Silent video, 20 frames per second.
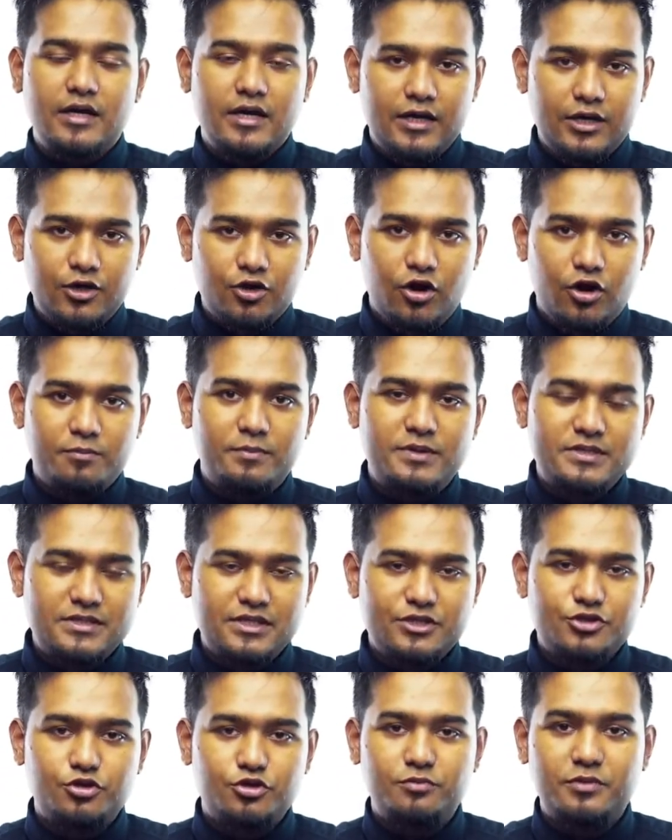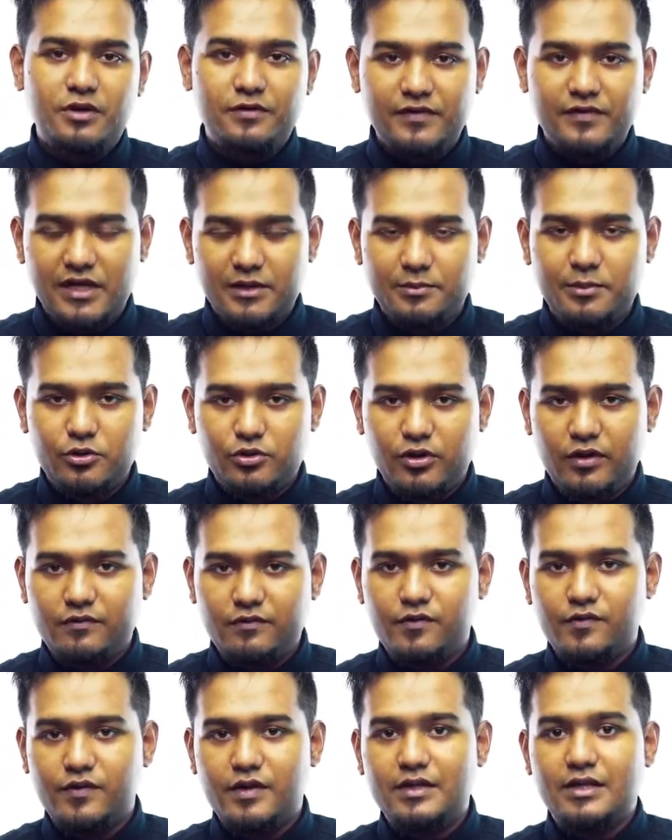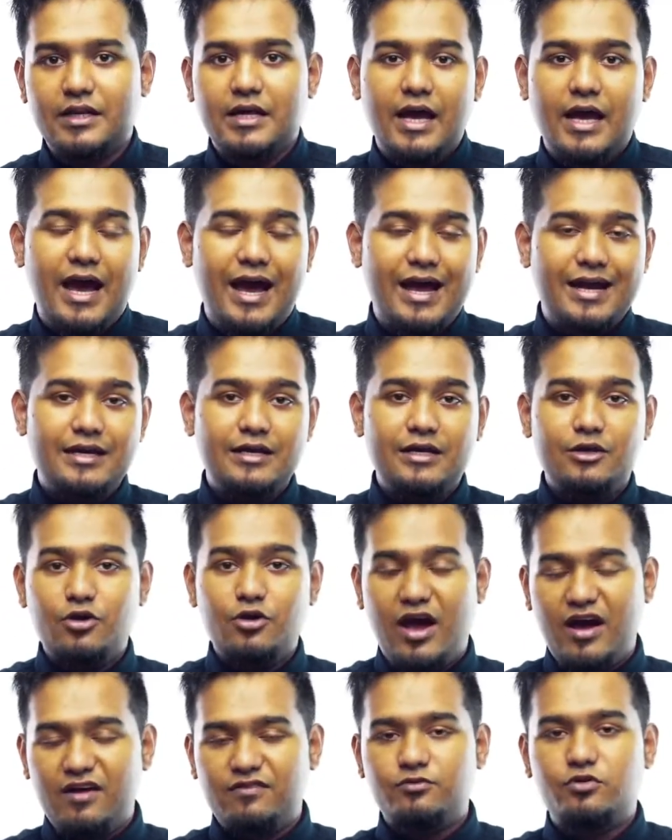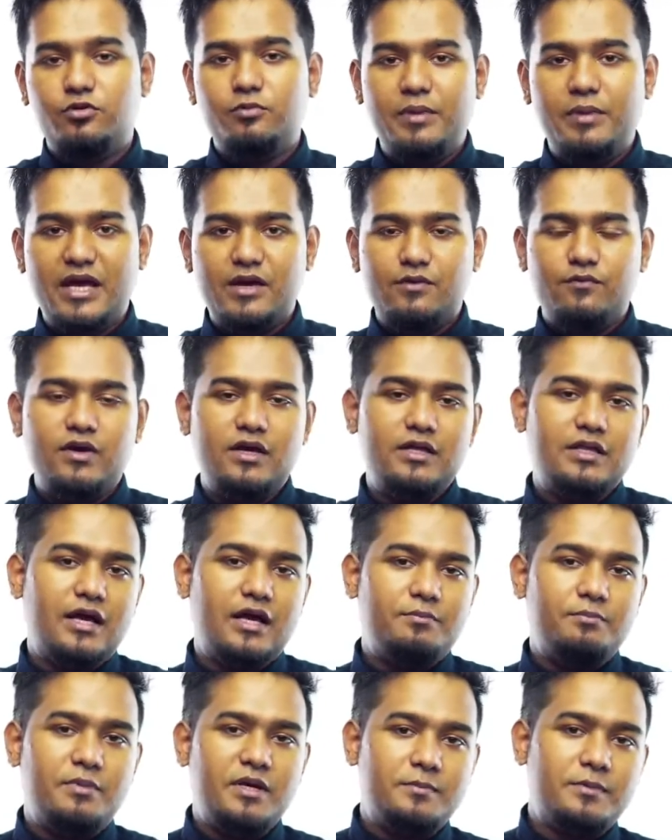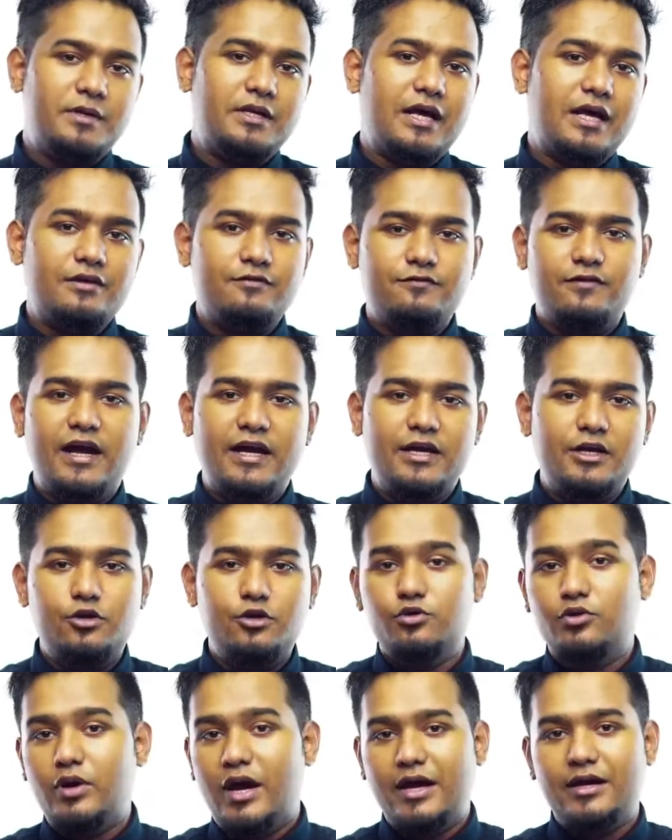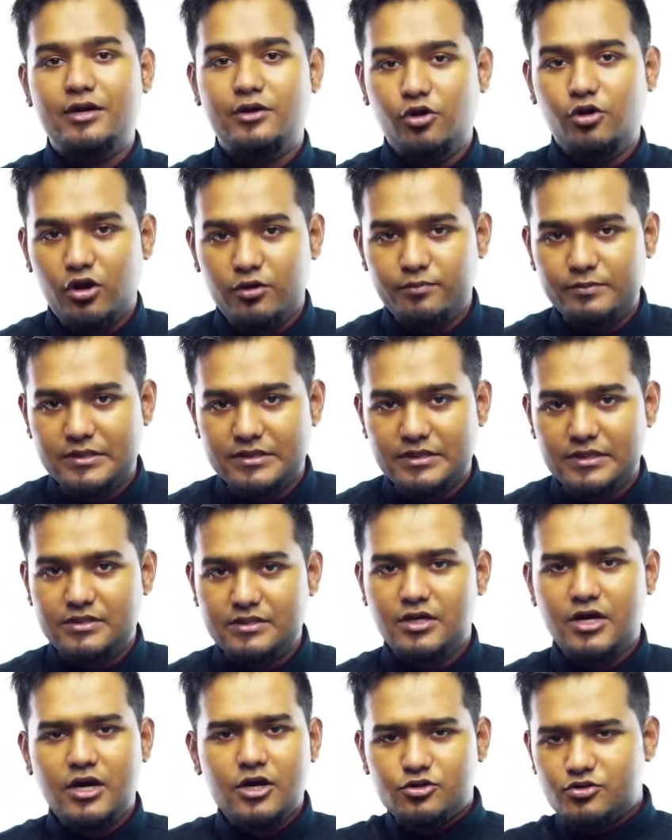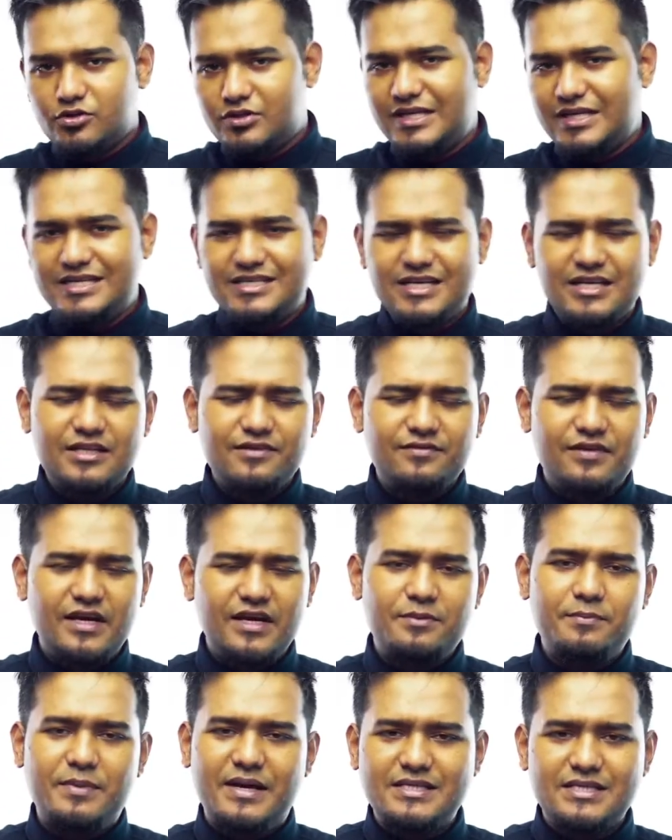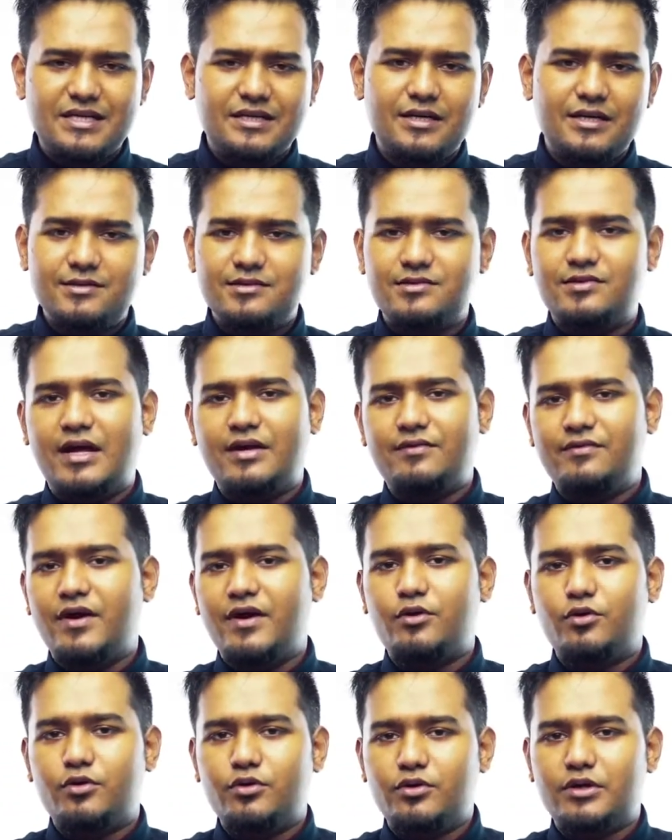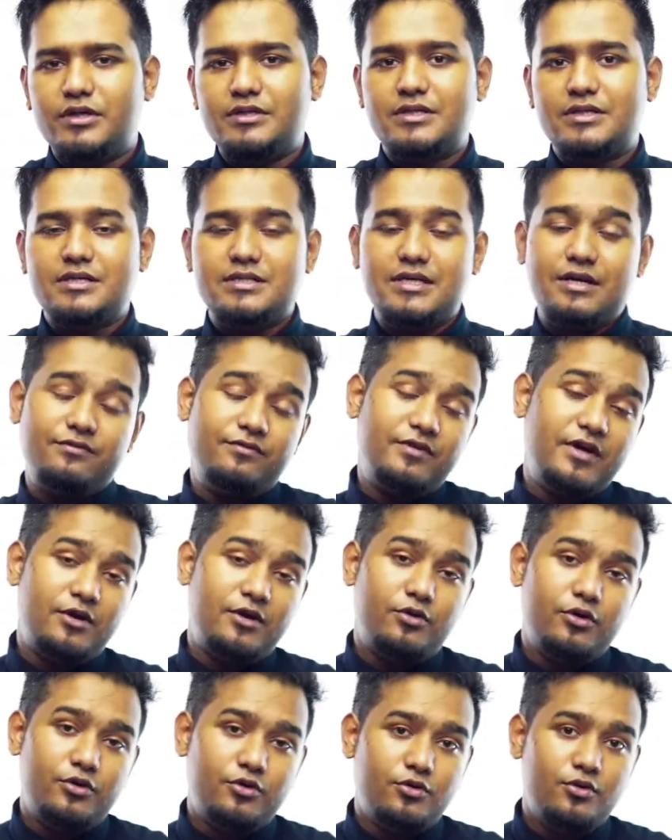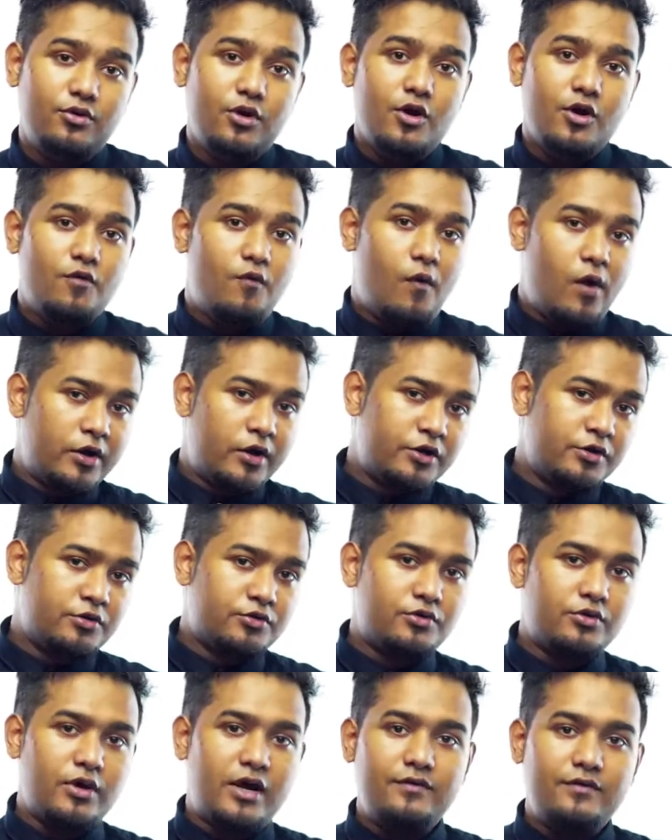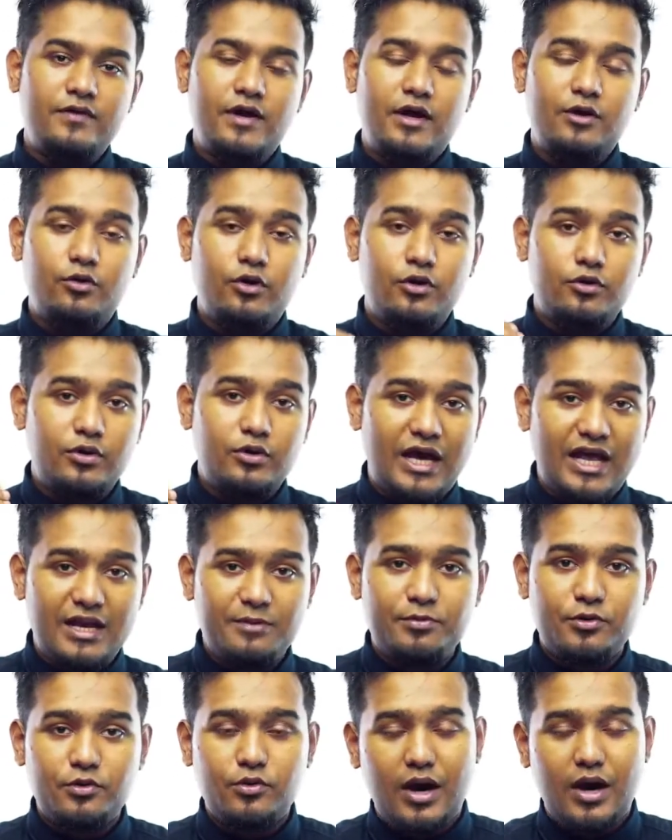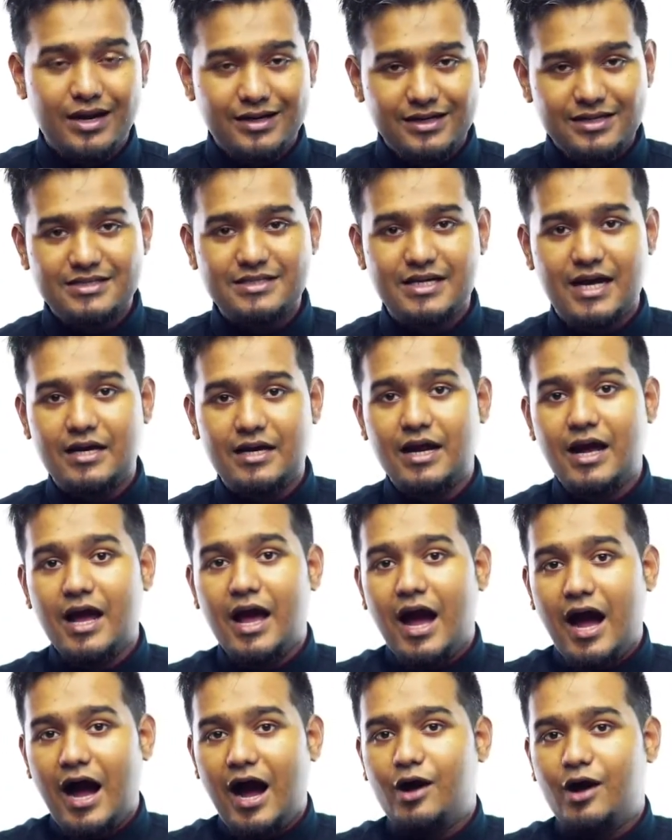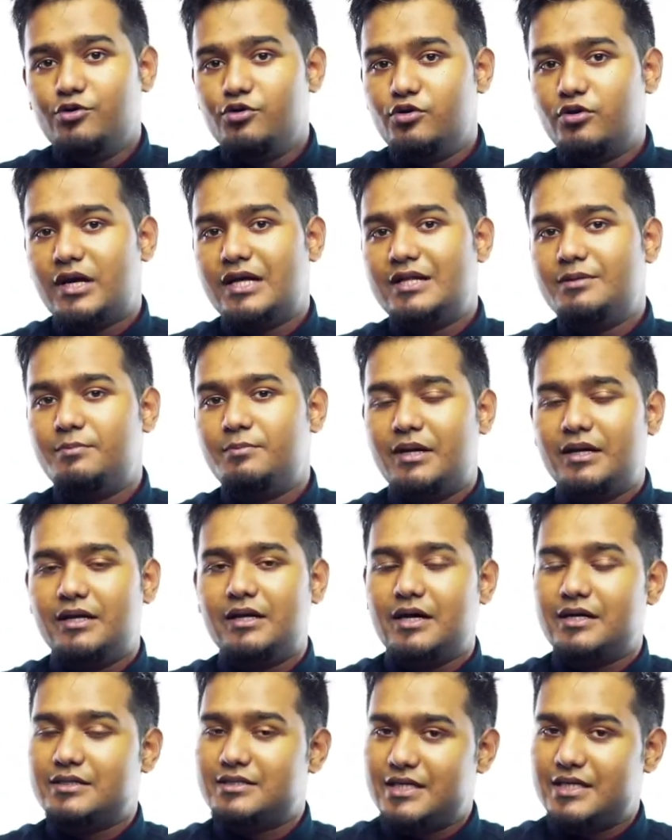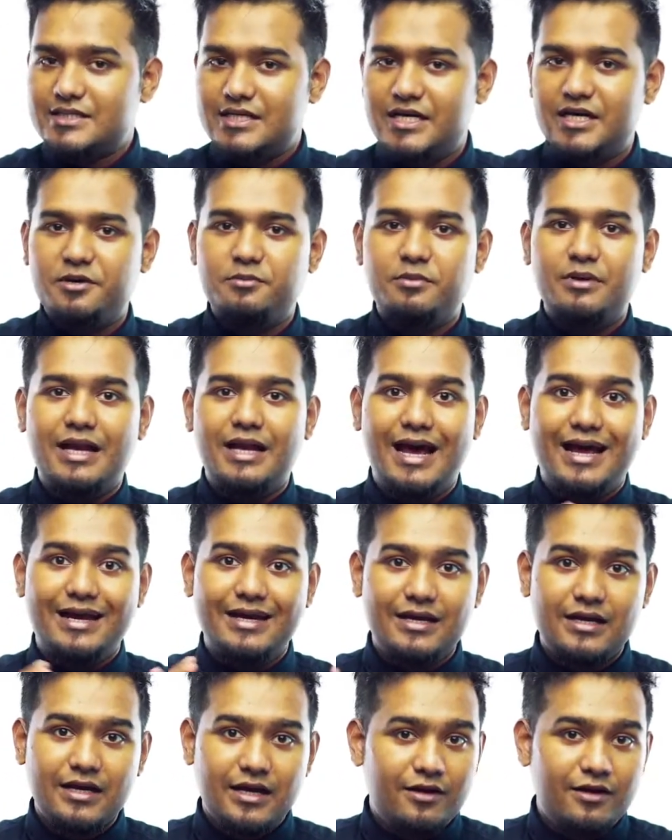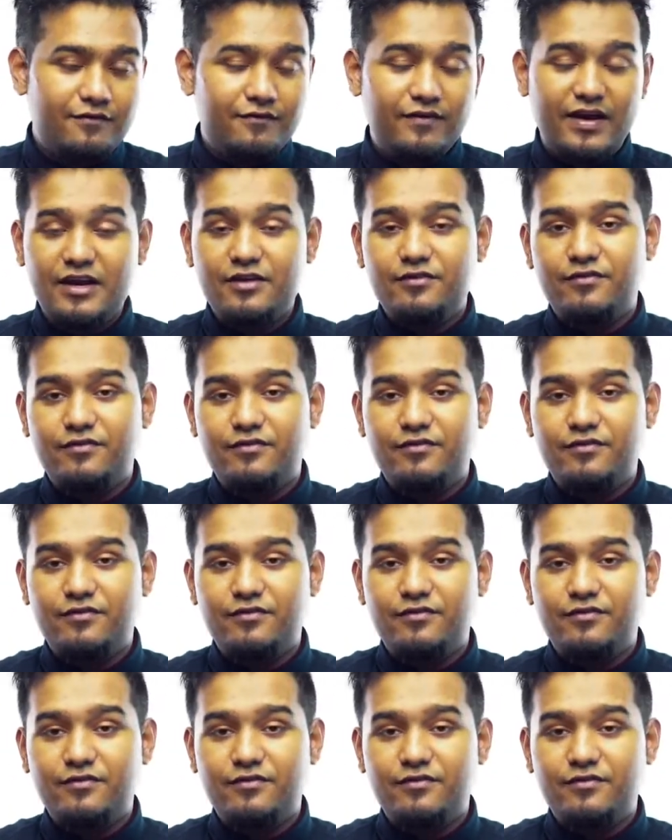Your business should be available to everyone, and you have to make way that people can find you and your business. So these are the very basic terms that we are going to discuss, and we are going to walk you through, and we are going to help you understand how you can build a sustainable and very